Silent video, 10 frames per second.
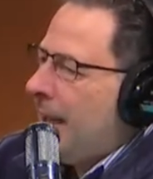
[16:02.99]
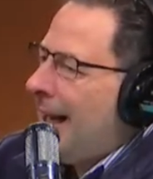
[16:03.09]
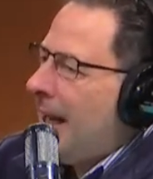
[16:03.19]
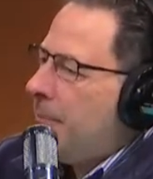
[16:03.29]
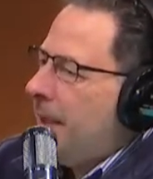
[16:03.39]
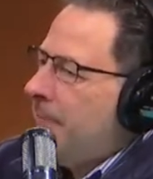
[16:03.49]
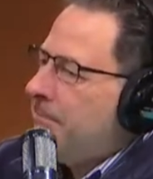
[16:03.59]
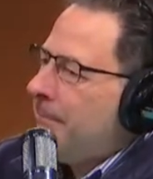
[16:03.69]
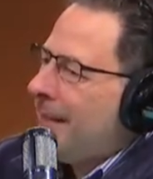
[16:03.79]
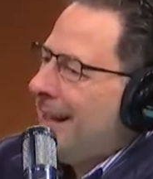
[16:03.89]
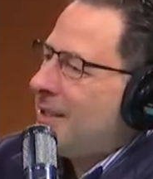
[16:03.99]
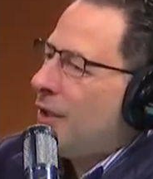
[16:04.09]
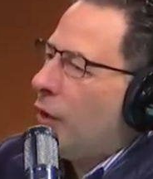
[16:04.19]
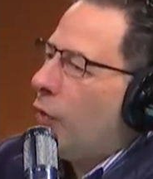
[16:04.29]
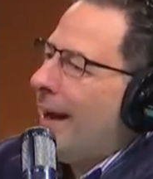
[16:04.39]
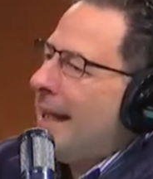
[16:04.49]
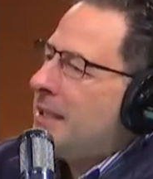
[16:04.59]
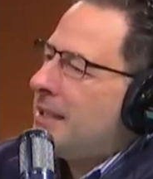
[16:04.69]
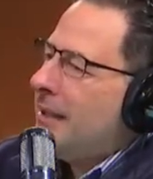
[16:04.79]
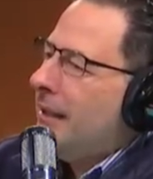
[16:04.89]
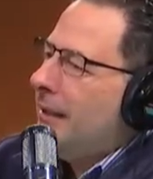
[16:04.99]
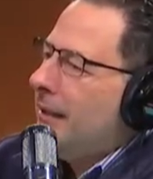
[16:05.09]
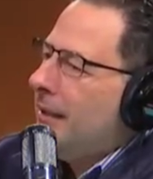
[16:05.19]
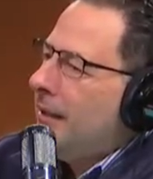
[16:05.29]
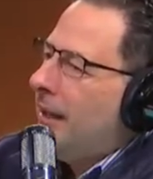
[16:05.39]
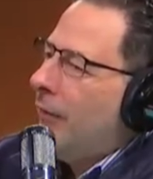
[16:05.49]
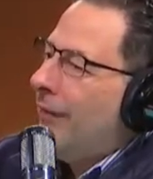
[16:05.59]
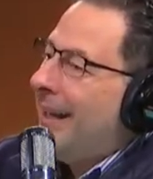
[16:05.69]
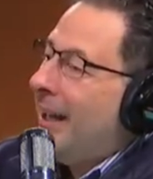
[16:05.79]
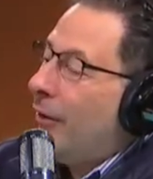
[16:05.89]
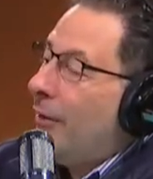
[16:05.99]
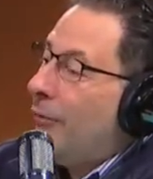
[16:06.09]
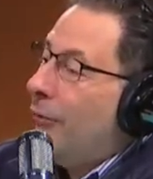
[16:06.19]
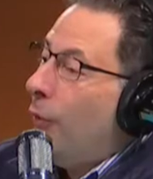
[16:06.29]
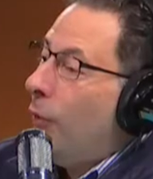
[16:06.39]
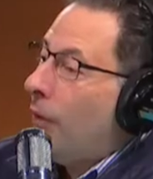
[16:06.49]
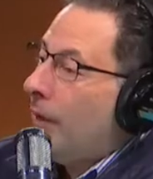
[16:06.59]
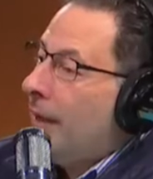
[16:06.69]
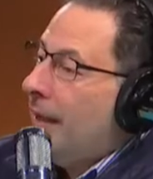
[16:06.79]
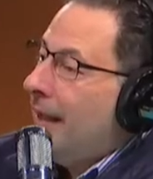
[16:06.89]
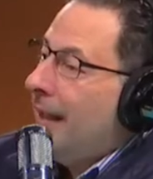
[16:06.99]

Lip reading: Now, Hoppy, that's the grandson of Garrett Ford,